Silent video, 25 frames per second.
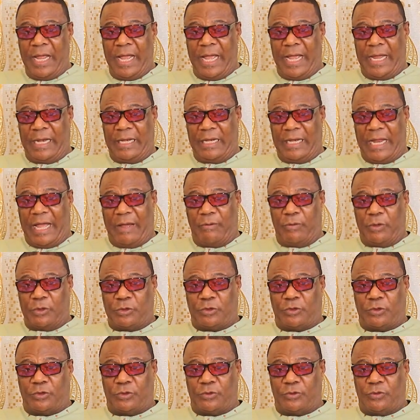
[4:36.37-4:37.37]
and I
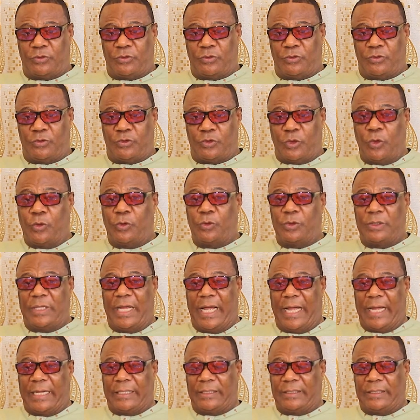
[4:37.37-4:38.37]
was told
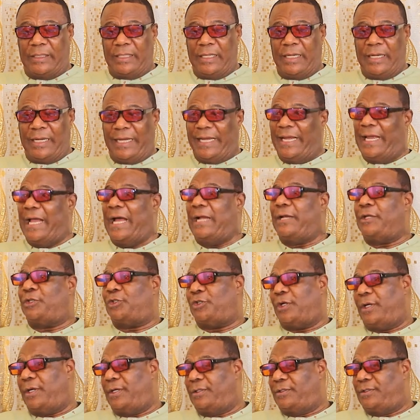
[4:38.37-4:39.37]
that he had a
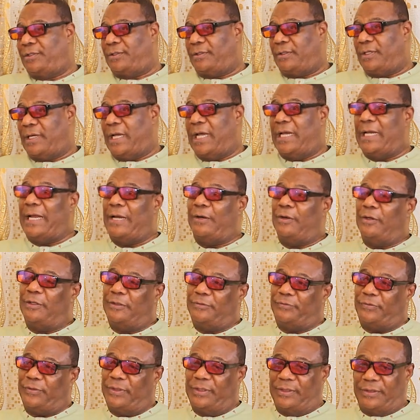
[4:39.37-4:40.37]
church and an
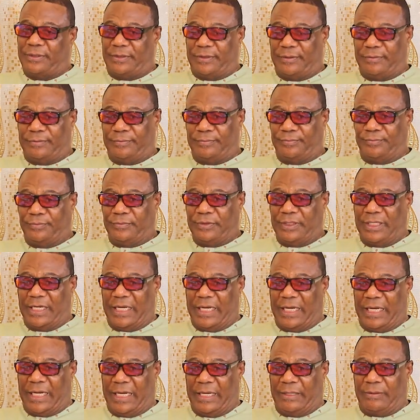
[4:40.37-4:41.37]
office
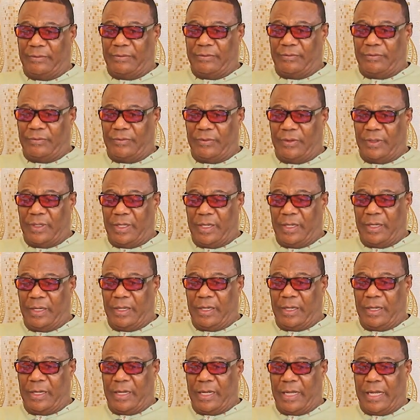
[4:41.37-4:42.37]
in
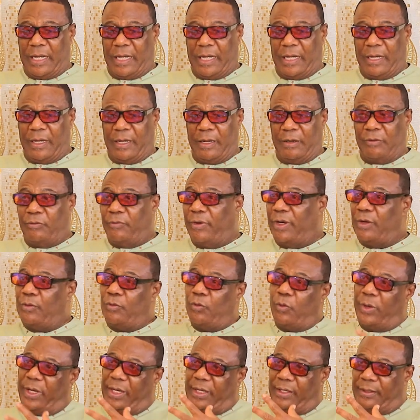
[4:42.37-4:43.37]

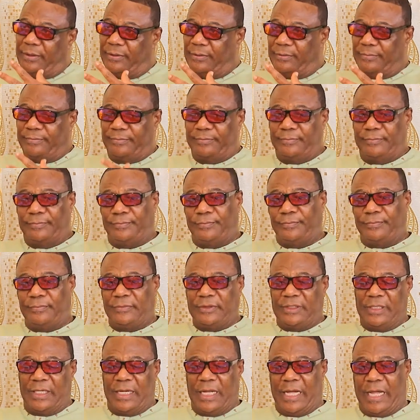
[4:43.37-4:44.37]
Ringway.
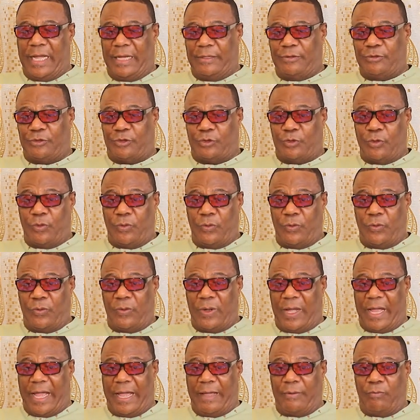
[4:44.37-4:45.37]
And
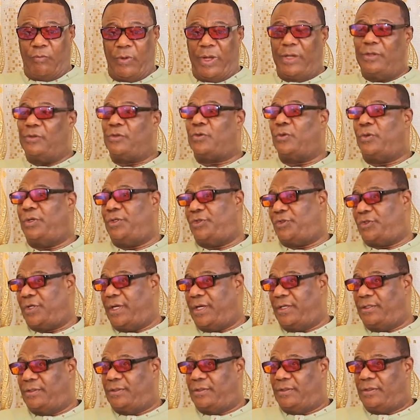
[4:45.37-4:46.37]
so I went to his
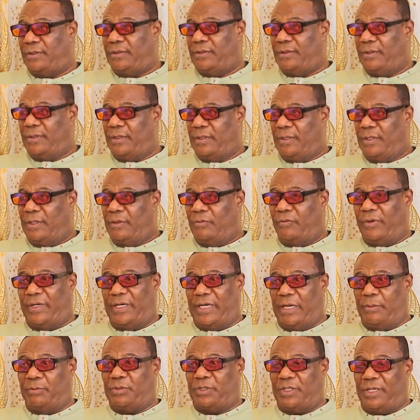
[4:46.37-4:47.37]
church,
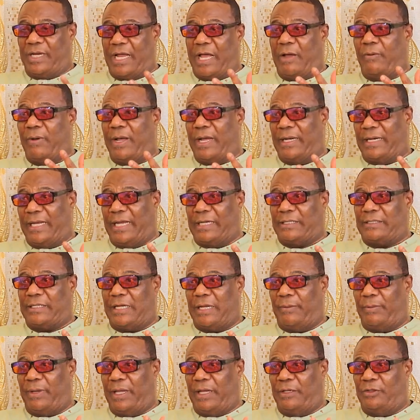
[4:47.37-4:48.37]
Redemption Hour. At that
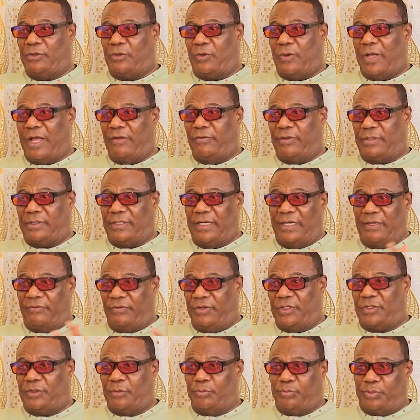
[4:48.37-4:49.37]
time, he used to have a
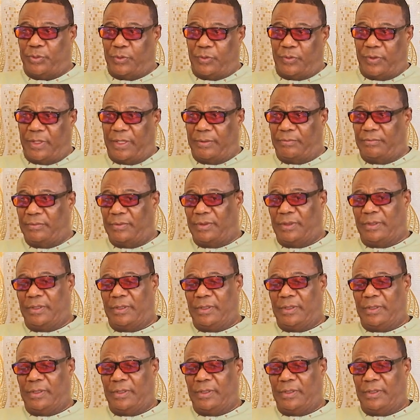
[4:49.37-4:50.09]
television program